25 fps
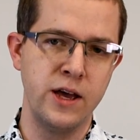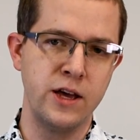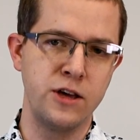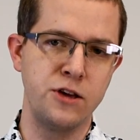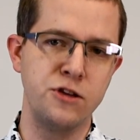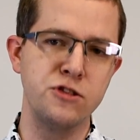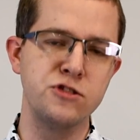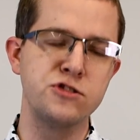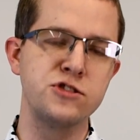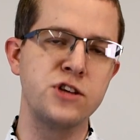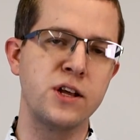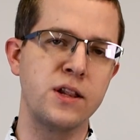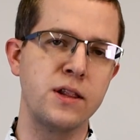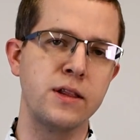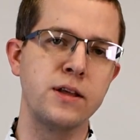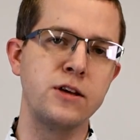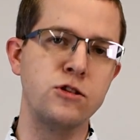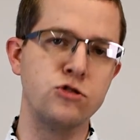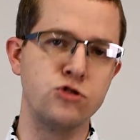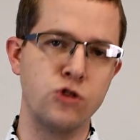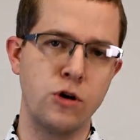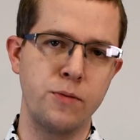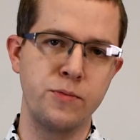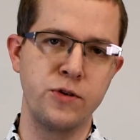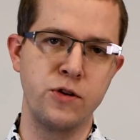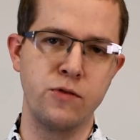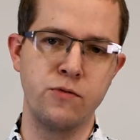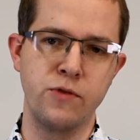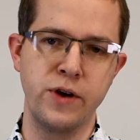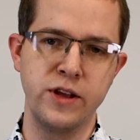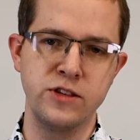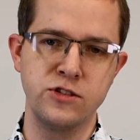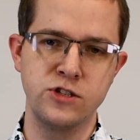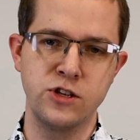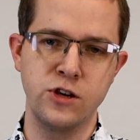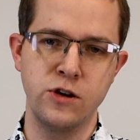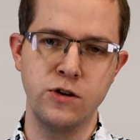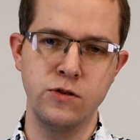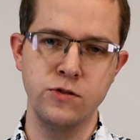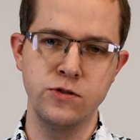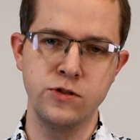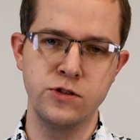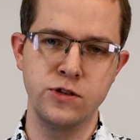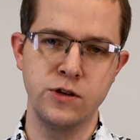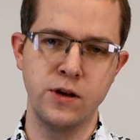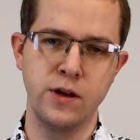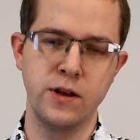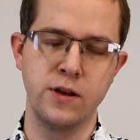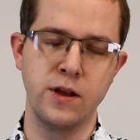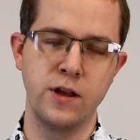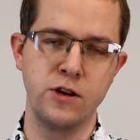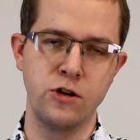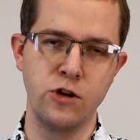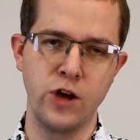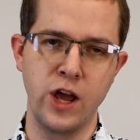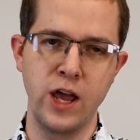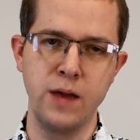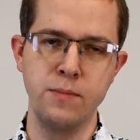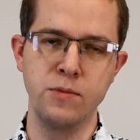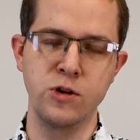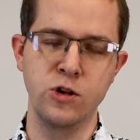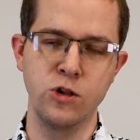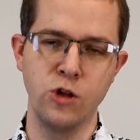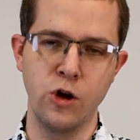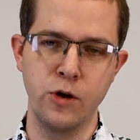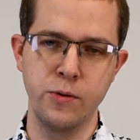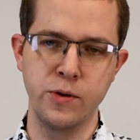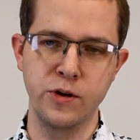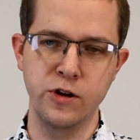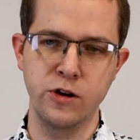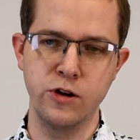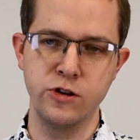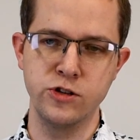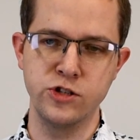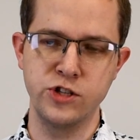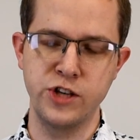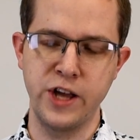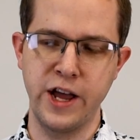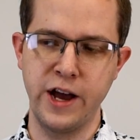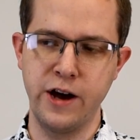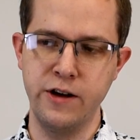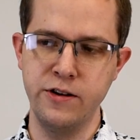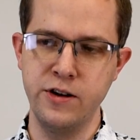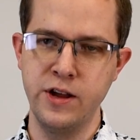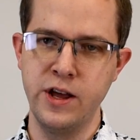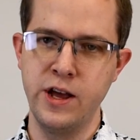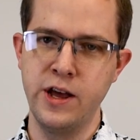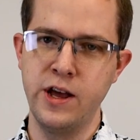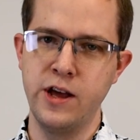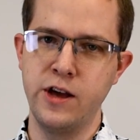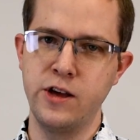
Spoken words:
you suddenly drop your red cells and your hemoglobin goes down.